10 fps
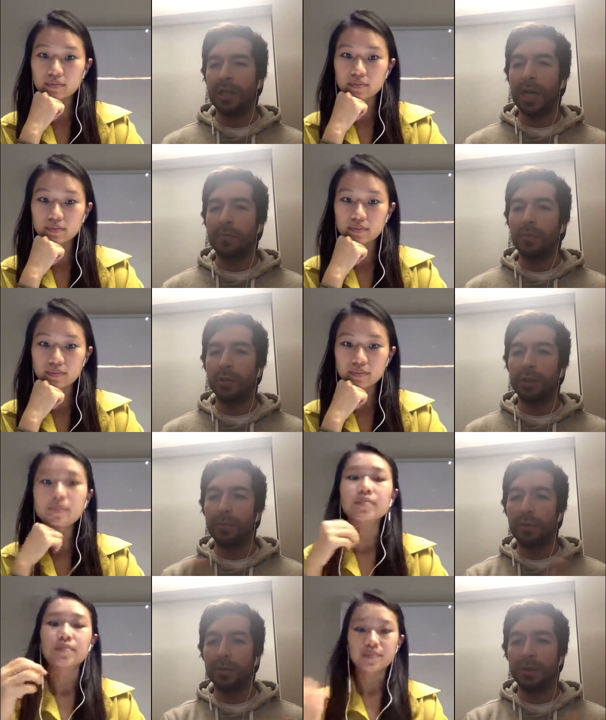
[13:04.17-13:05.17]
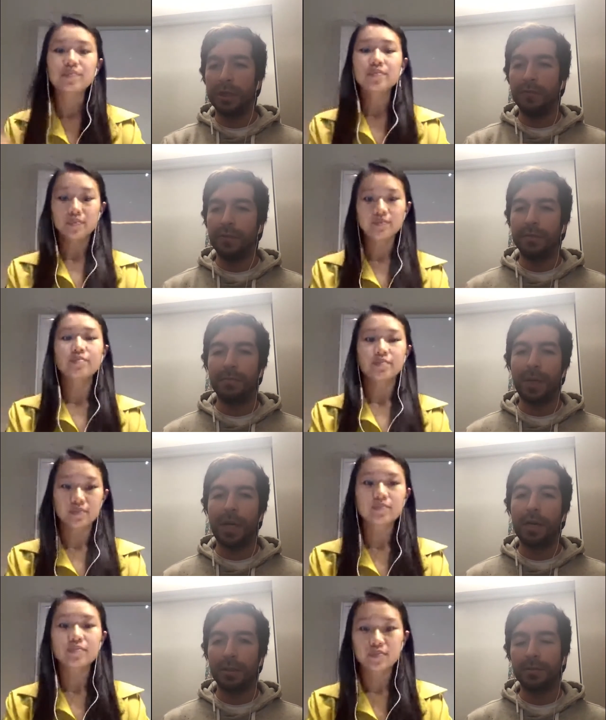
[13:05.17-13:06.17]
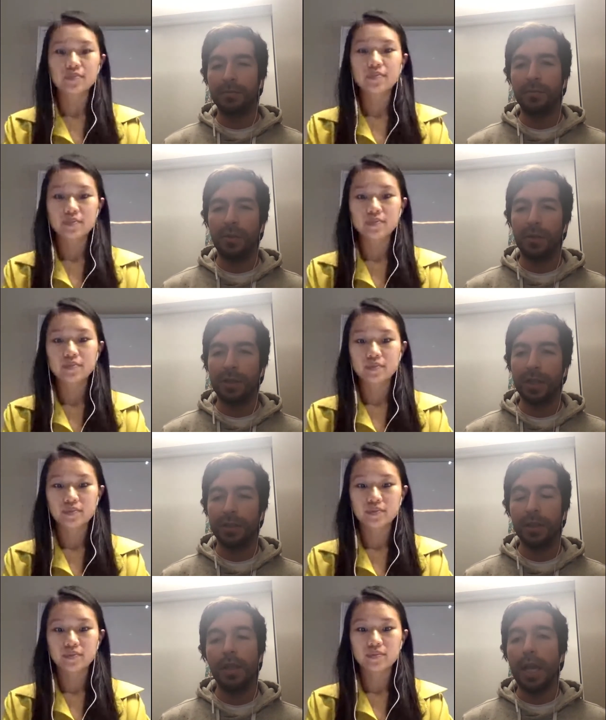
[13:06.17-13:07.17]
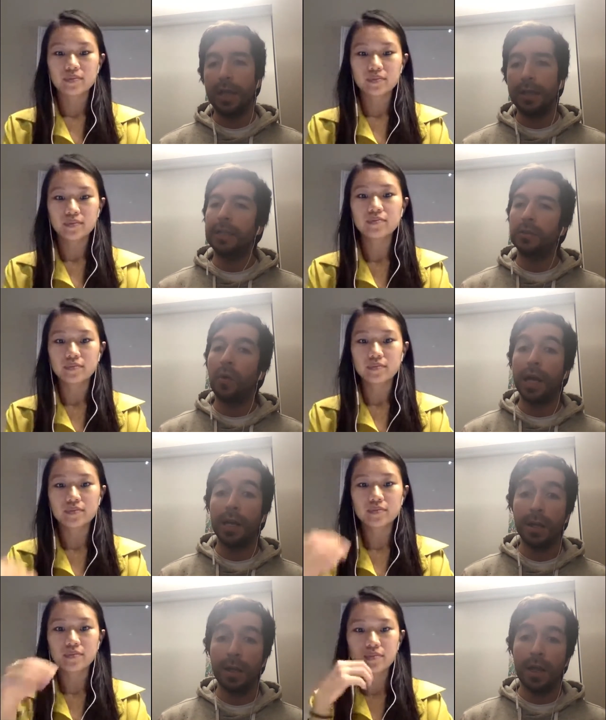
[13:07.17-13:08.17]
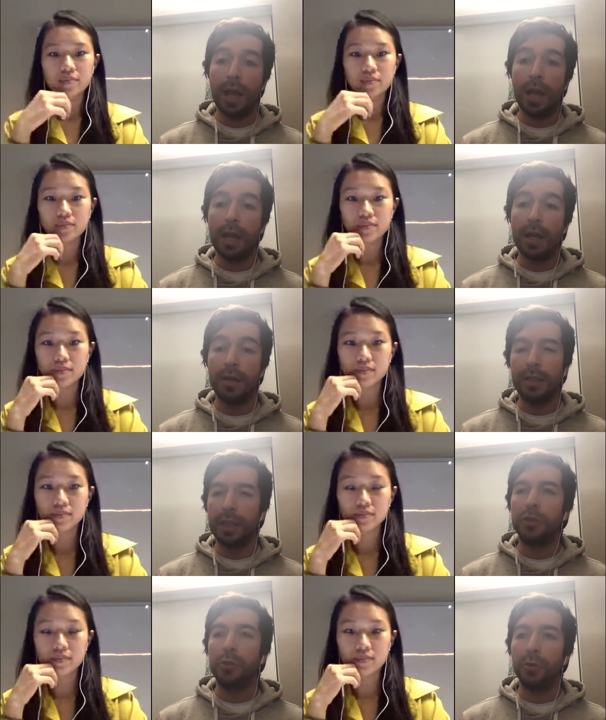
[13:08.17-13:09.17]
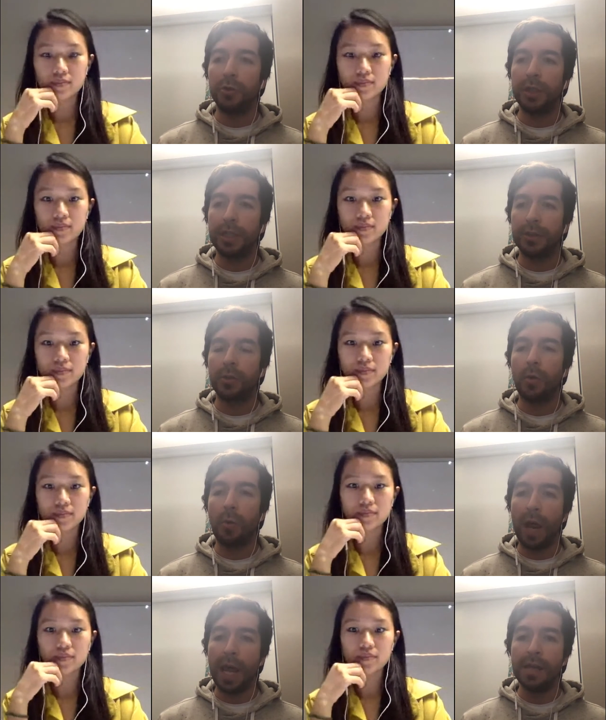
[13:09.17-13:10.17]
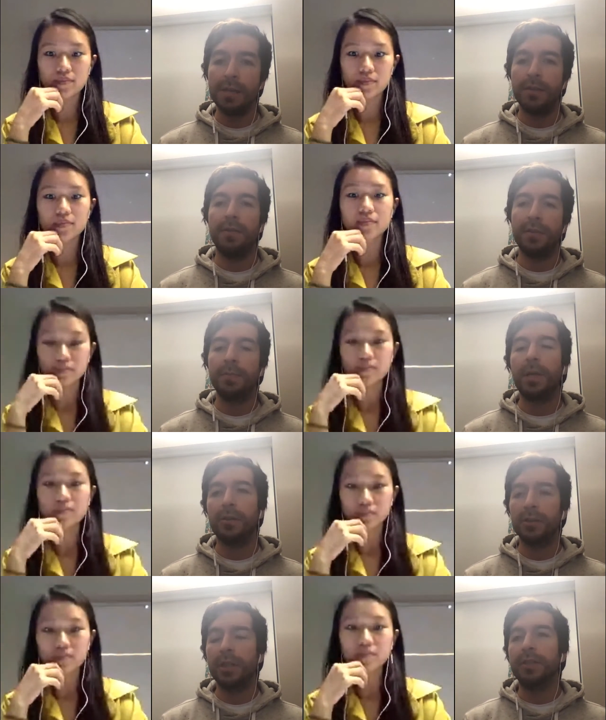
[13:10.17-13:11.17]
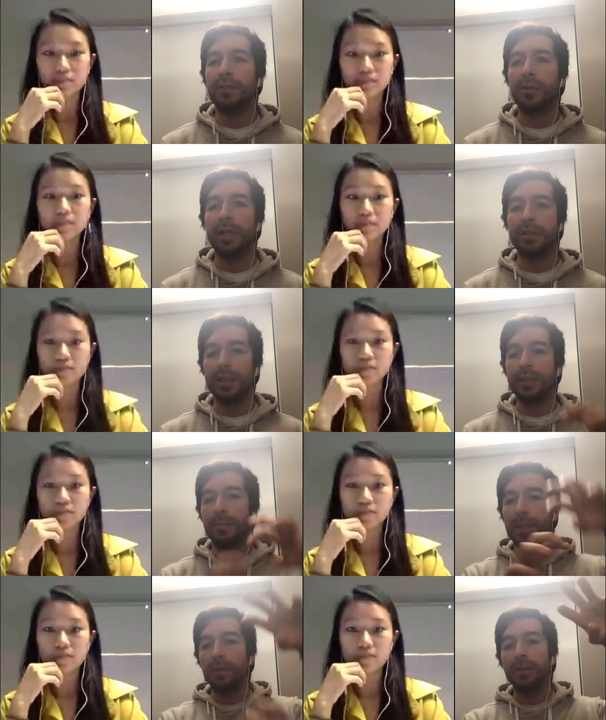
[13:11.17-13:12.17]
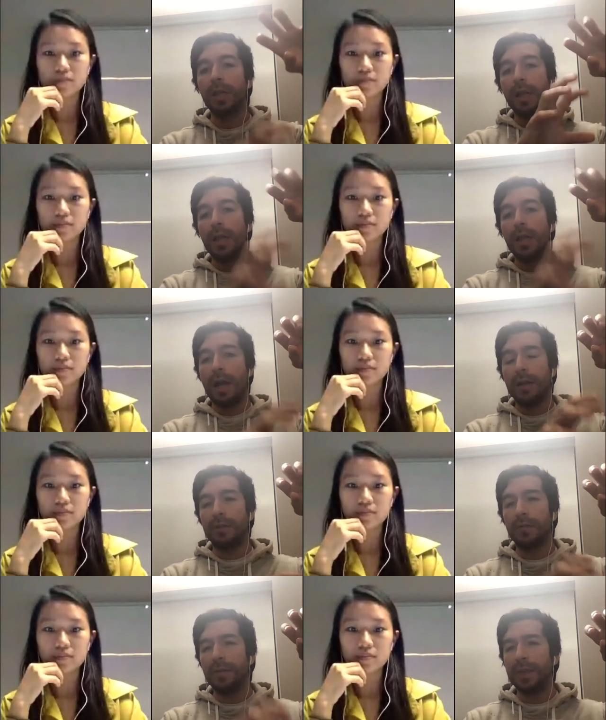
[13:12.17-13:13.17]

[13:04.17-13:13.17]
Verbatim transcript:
Speaker 1: like multiple different parallel blockchains. And that's mm-hmm. why uh, the UTXO way of smart contracts is really interesting because as something